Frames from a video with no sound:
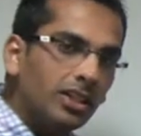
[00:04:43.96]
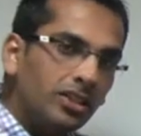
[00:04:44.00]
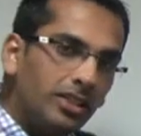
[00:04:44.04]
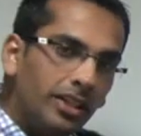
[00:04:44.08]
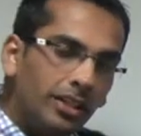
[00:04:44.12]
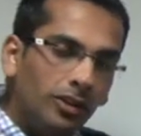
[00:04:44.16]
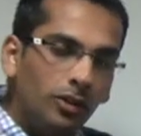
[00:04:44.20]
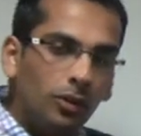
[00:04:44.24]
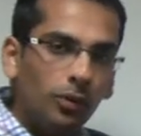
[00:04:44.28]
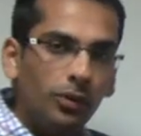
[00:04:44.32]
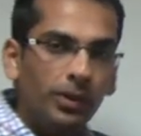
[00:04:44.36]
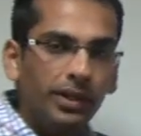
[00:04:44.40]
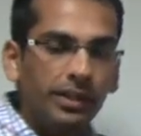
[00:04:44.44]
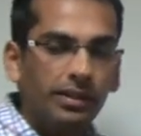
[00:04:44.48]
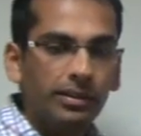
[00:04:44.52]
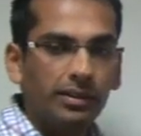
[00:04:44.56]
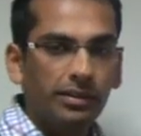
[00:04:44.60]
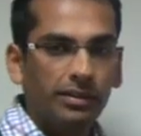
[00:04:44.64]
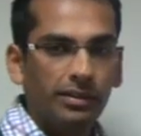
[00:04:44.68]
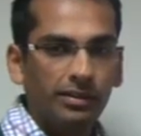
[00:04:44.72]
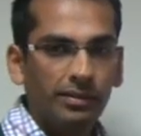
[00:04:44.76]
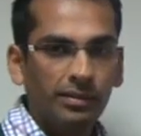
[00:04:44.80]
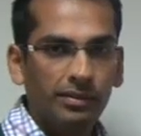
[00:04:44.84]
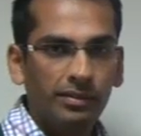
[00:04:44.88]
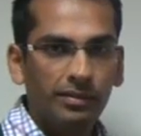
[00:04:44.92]
Just ignore it.
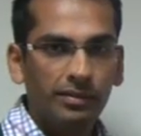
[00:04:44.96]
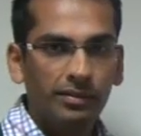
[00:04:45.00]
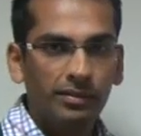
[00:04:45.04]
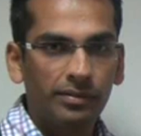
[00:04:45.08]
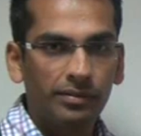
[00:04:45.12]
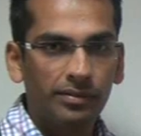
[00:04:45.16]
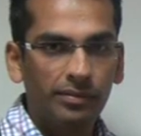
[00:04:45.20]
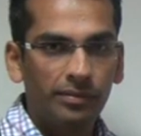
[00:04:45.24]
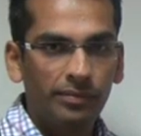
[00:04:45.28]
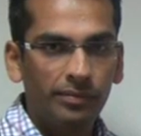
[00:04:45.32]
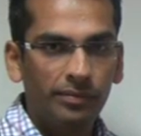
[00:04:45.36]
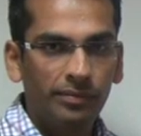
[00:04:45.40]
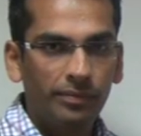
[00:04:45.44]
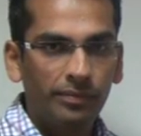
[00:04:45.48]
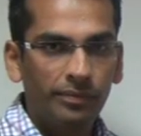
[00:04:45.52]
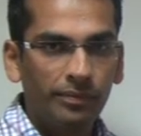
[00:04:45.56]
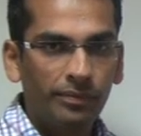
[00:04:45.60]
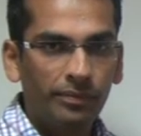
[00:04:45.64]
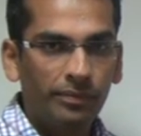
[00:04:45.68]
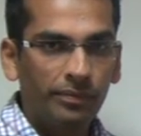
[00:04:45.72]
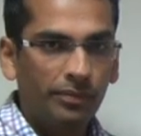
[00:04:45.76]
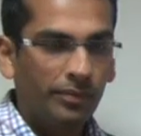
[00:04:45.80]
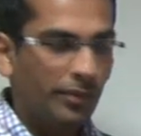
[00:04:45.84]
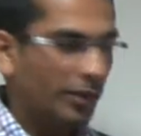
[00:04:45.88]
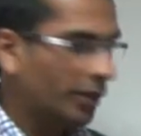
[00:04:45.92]

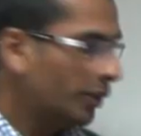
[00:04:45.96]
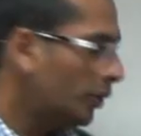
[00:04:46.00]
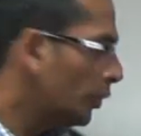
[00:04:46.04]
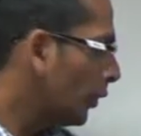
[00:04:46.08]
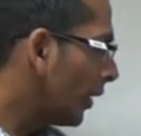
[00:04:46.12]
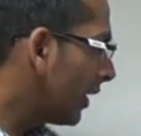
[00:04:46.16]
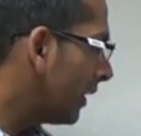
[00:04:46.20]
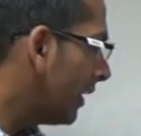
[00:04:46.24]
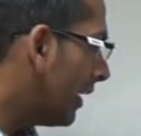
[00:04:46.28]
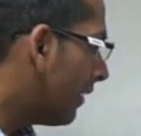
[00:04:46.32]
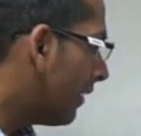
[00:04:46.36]
You are